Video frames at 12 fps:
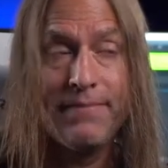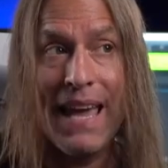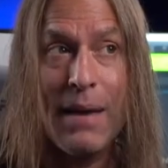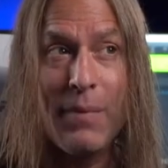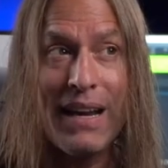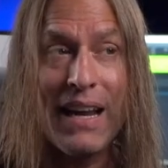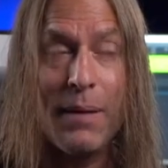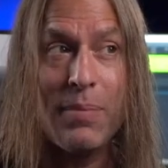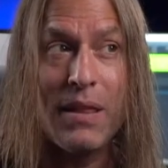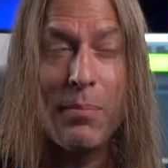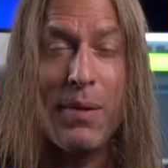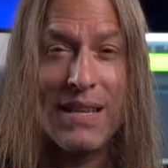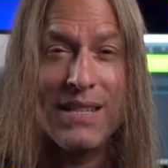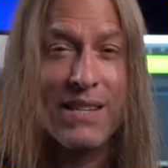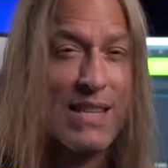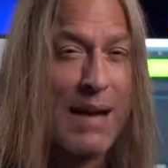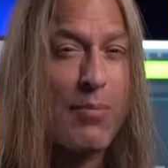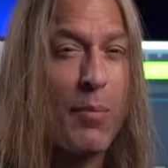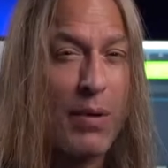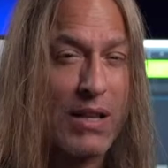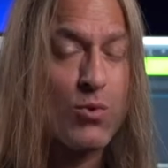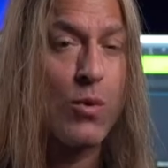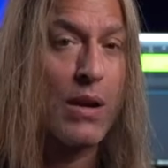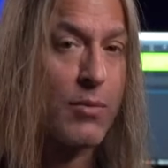A might not be the best example, but
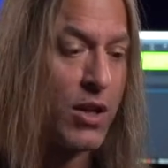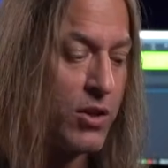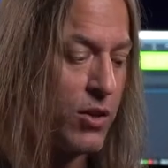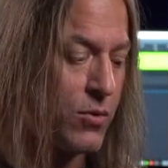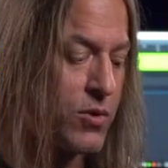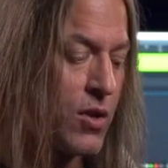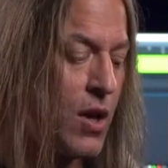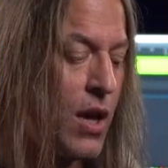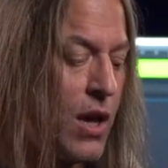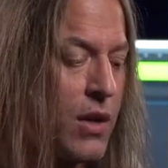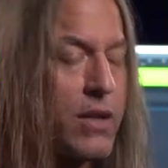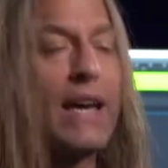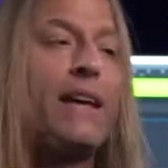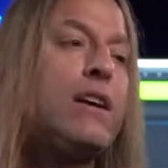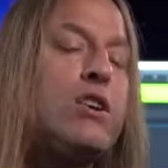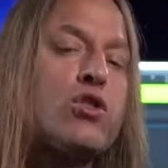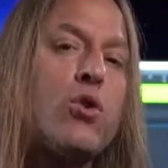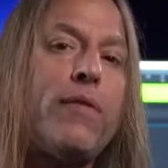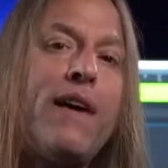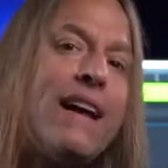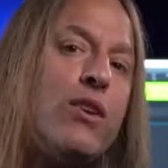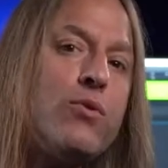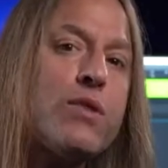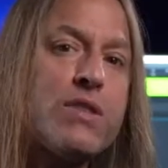it's what I'm going to use. Okay, so if
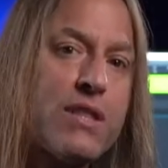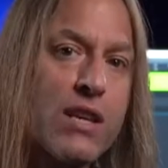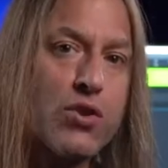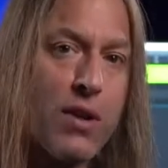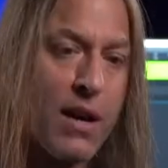I knew the sixth